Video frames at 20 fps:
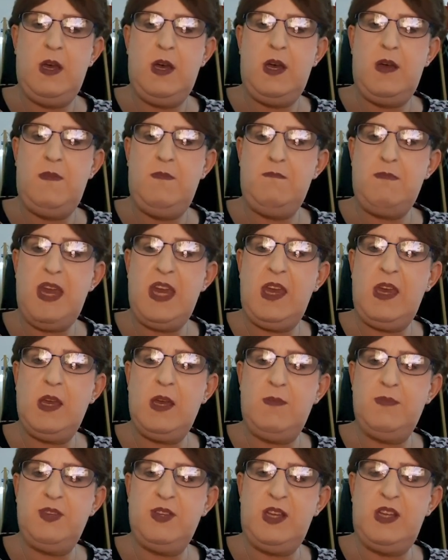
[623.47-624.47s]
a an
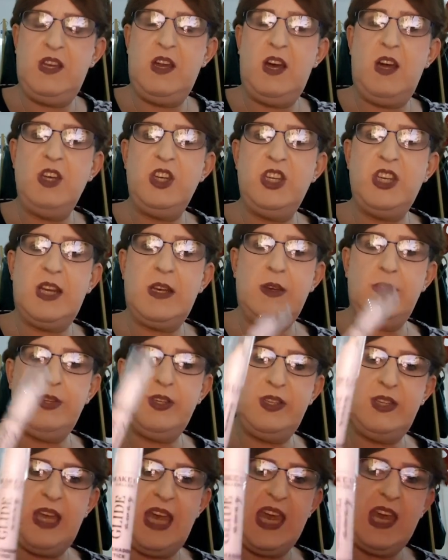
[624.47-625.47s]
eyeshadow
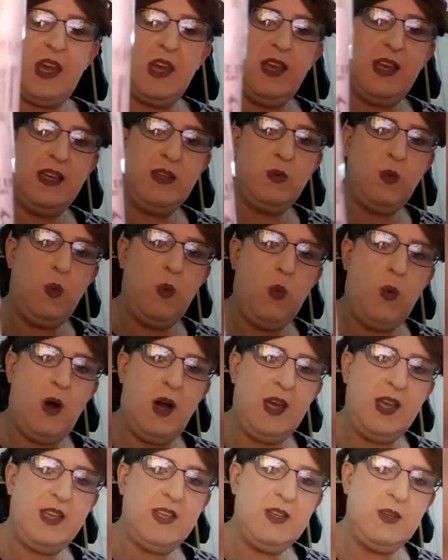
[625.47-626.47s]
stick as
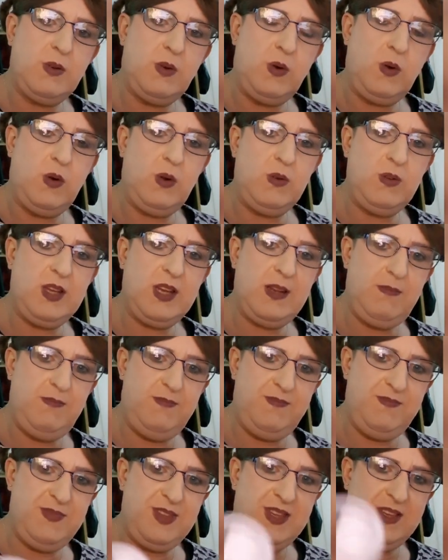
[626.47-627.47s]
white or
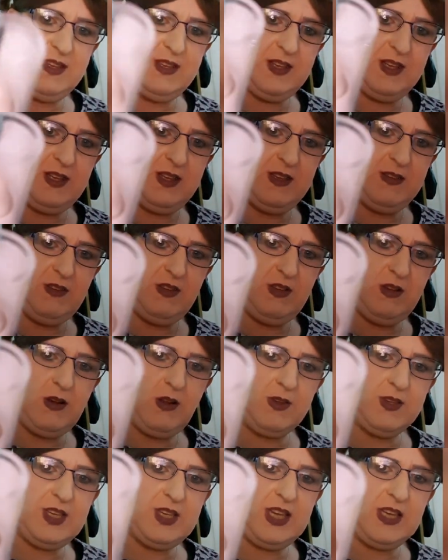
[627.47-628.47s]

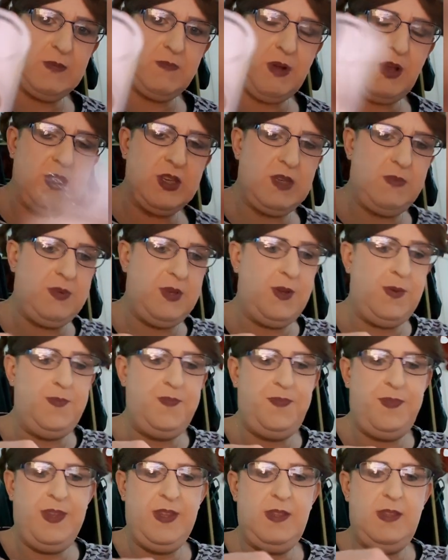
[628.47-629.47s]
glossy as possible.
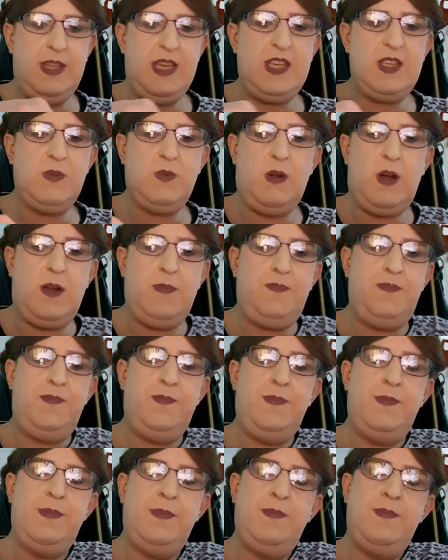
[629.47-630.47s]
This one,
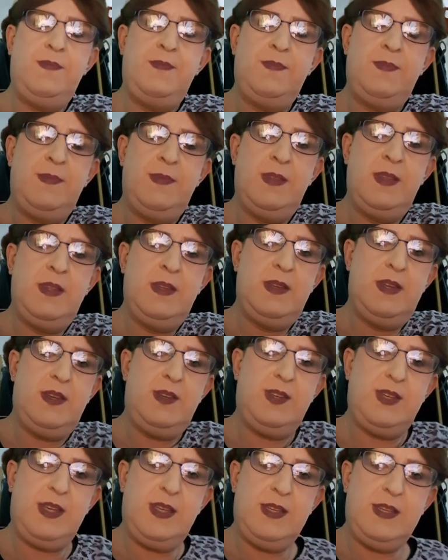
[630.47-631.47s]

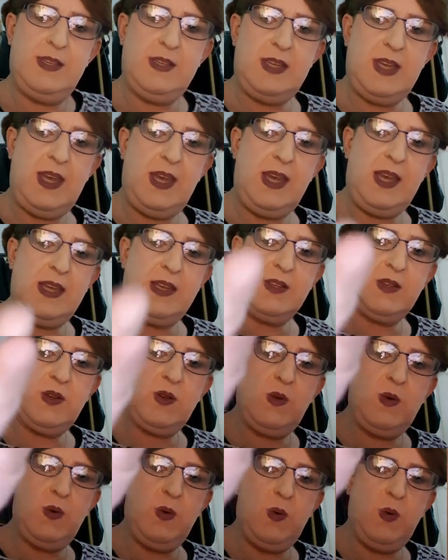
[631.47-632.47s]
as you can see, is
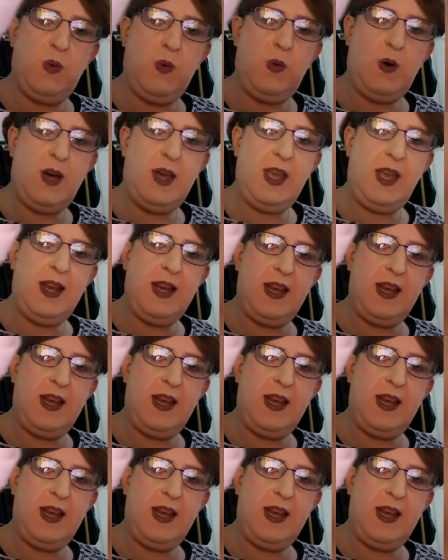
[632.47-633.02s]
quite